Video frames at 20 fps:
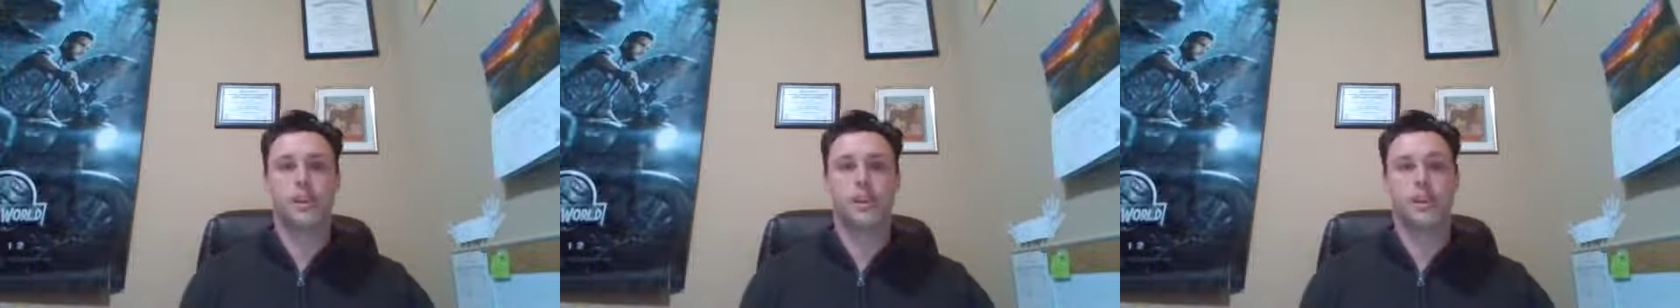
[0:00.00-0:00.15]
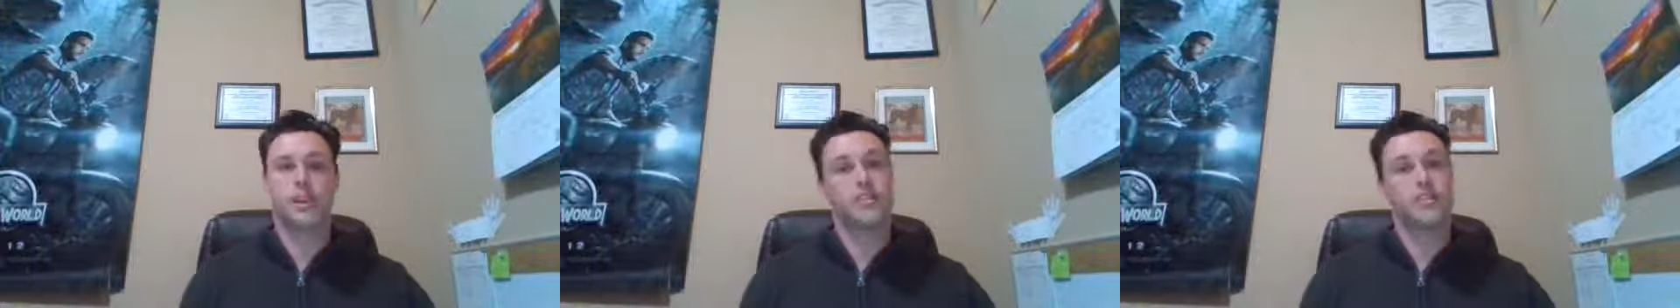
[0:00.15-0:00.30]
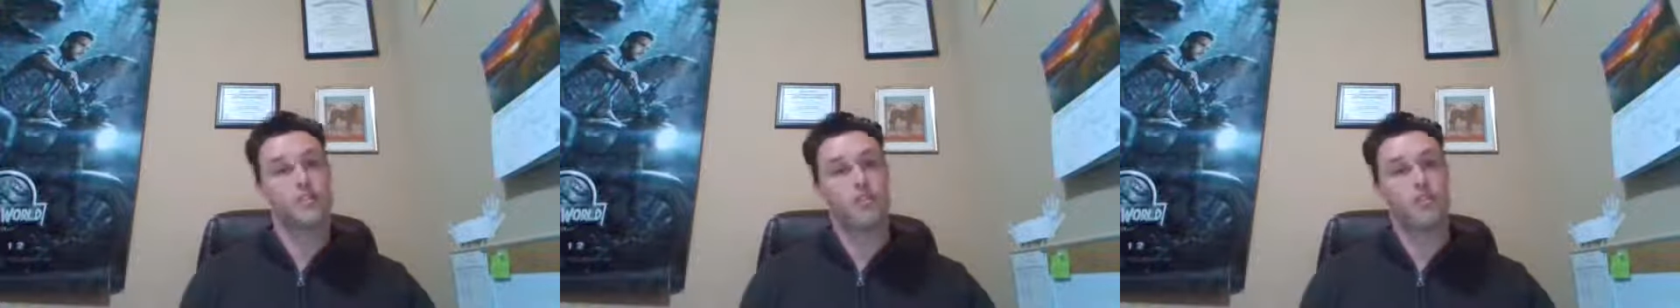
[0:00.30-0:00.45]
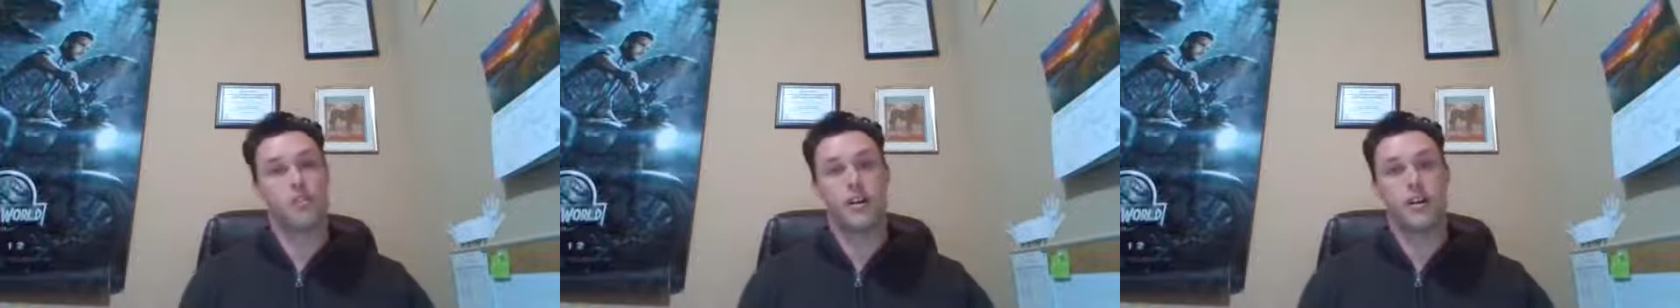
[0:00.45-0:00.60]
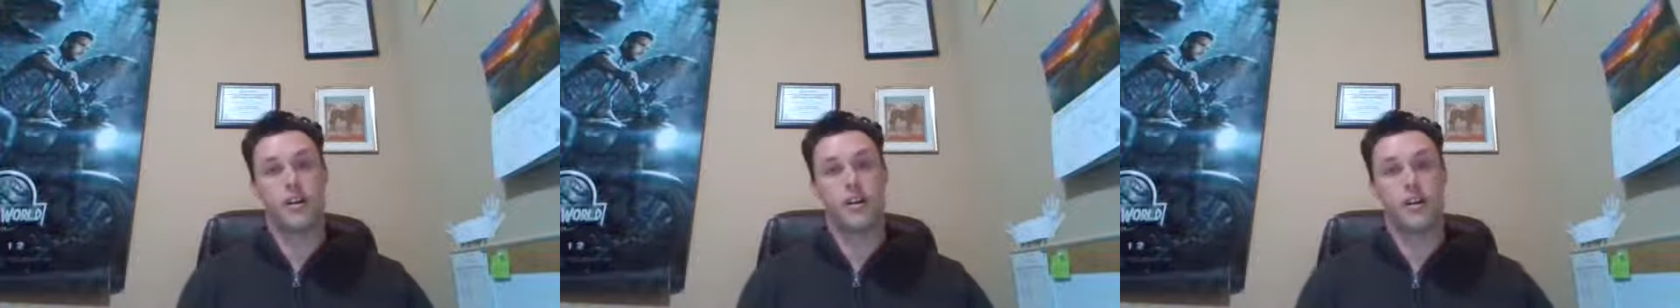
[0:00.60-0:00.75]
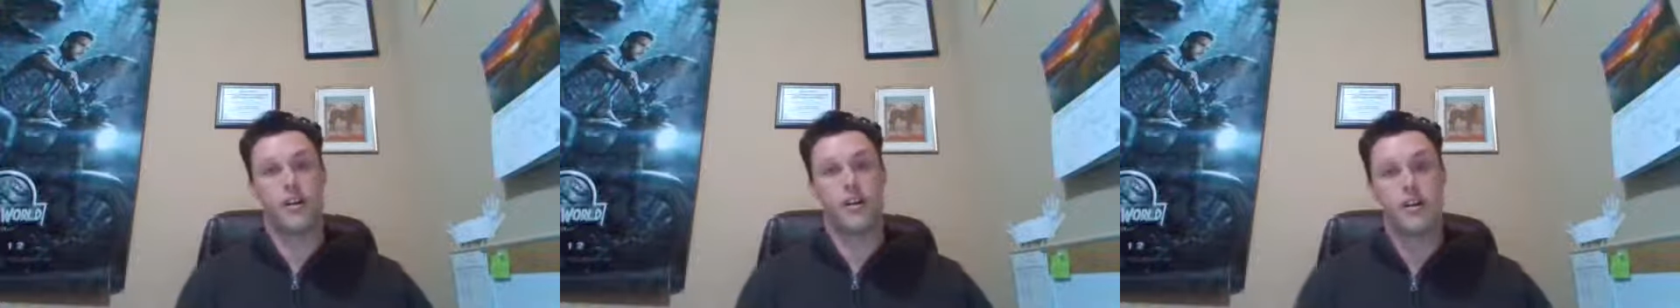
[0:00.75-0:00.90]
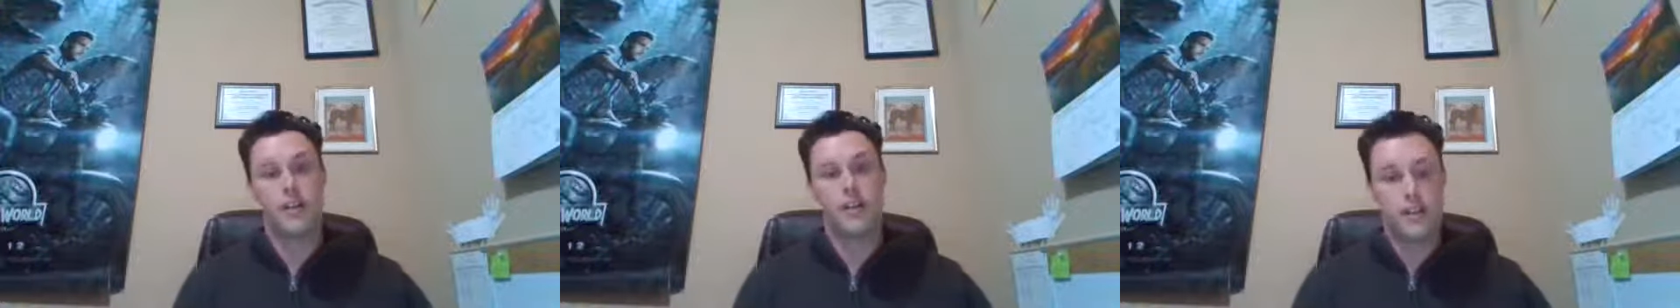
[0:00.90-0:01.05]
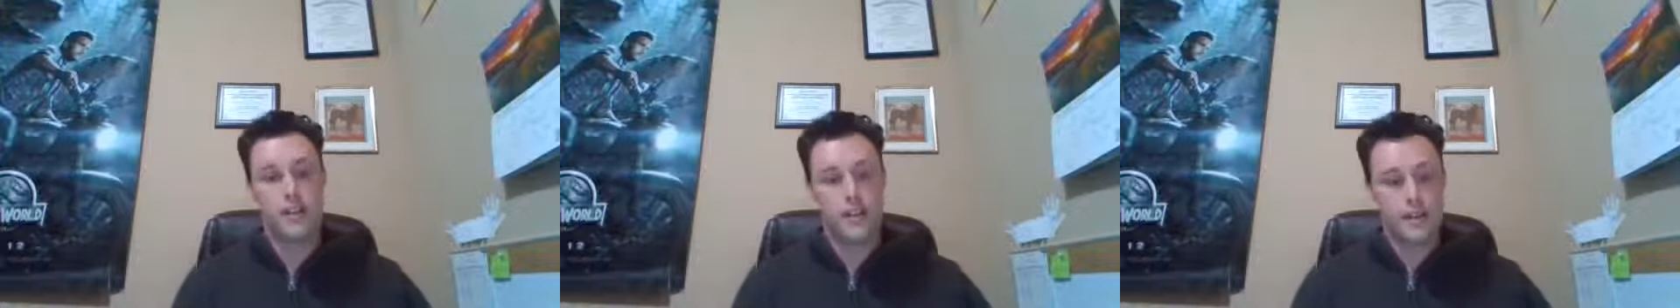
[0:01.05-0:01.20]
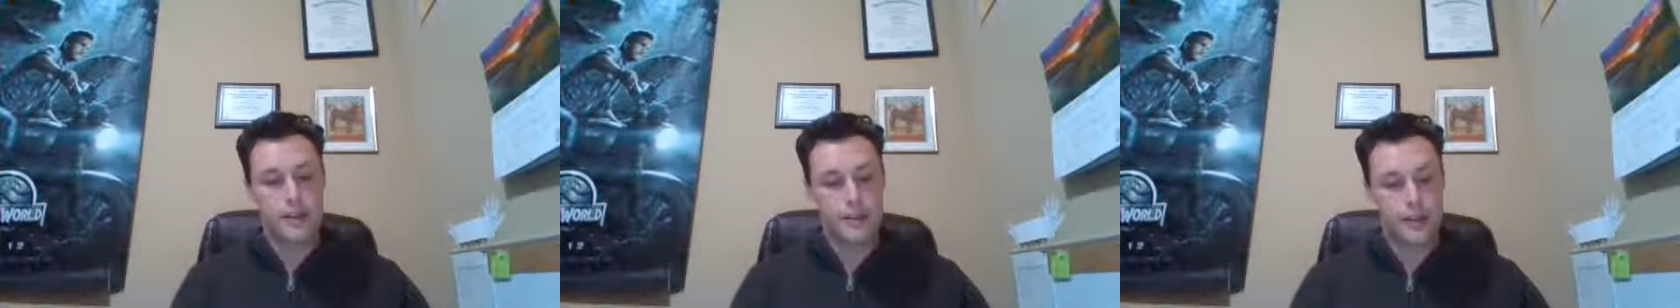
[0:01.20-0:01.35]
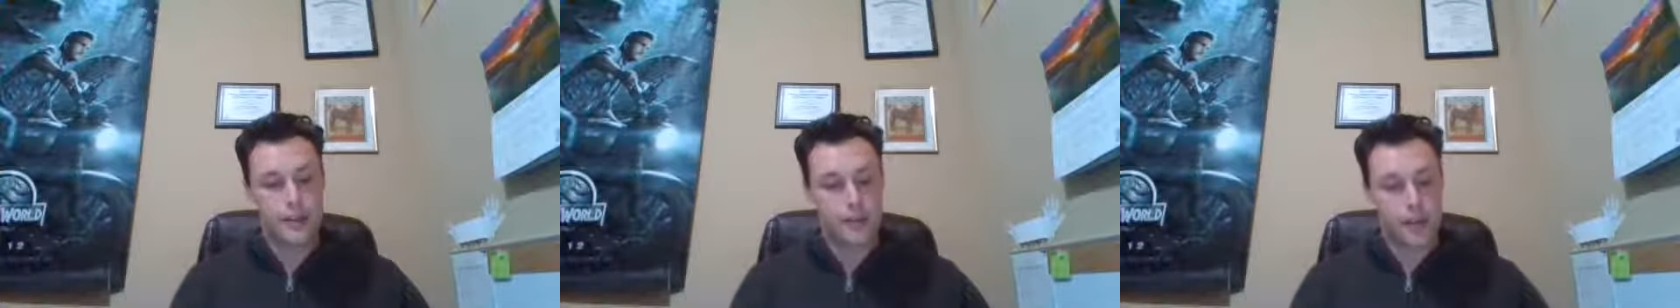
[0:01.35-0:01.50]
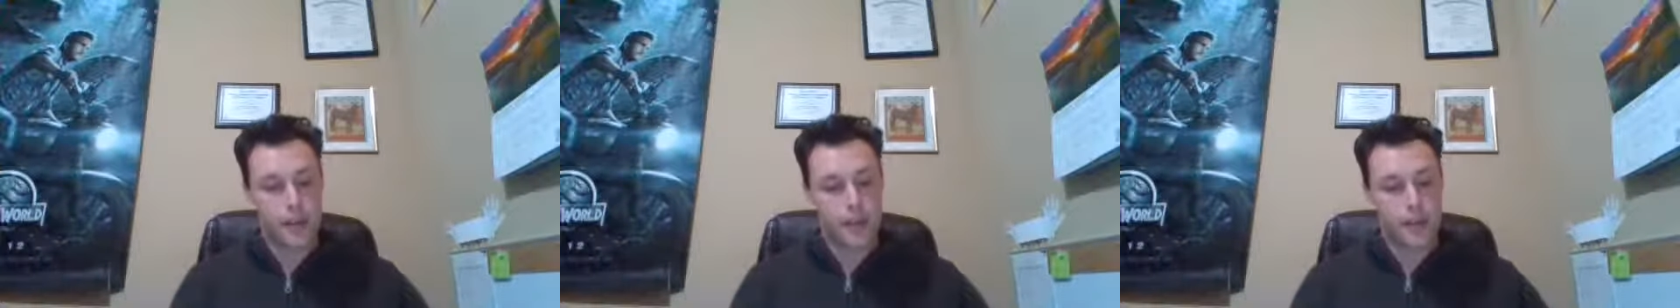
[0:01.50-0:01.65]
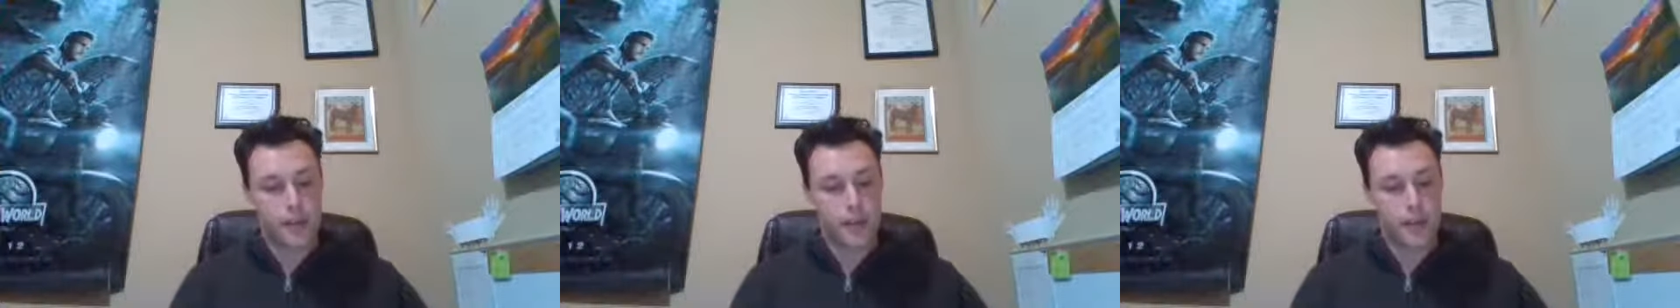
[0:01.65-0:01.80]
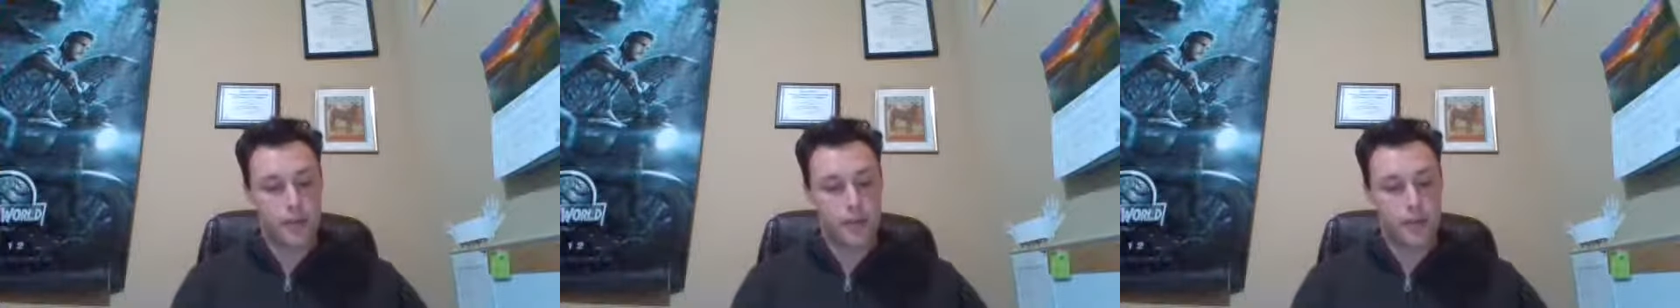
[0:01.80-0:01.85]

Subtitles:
And that's a prayer. All right.